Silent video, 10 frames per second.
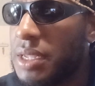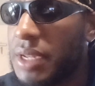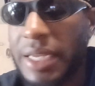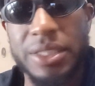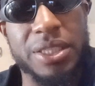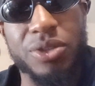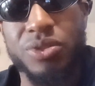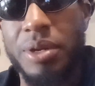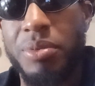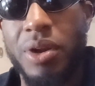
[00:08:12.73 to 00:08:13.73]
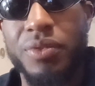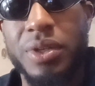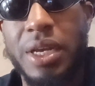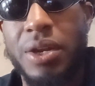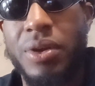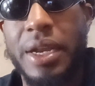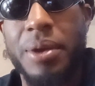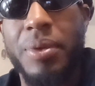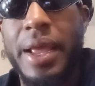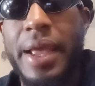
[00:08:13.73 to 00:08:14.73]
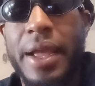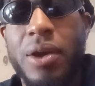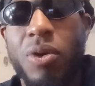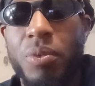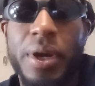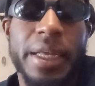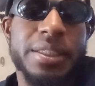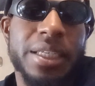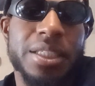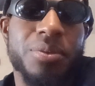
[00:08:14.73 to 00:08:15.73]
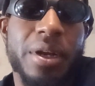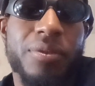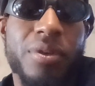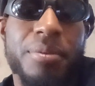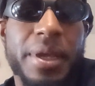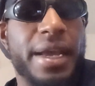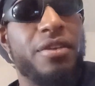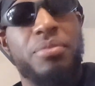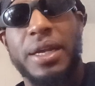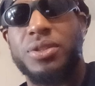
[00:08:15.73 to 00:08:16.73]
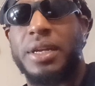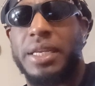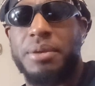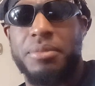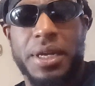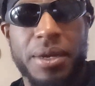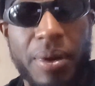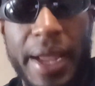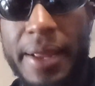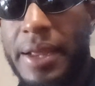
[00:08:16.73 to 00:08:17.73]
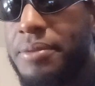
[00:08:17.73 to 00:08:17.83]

niggas still tripping off the color of their rag or where they section where they from. Yeah, everybody trying to get money, right?